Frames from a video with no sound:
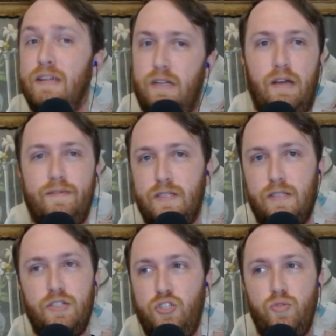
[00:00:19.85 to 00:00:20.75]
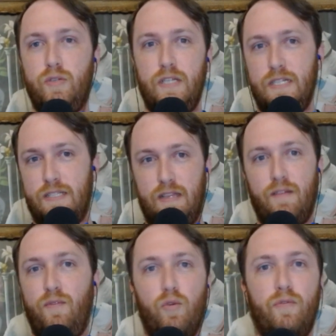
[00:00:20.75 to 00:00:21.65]
and obviously, Judy is at the
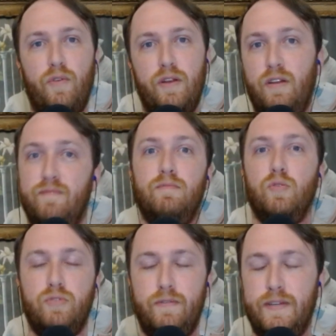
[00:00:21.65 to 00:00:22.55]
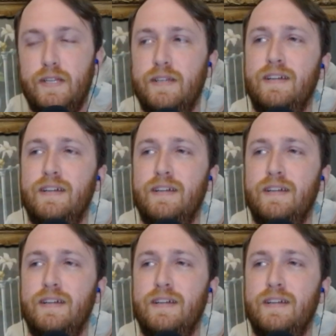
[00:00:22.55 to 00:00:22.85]
forefront of most of it.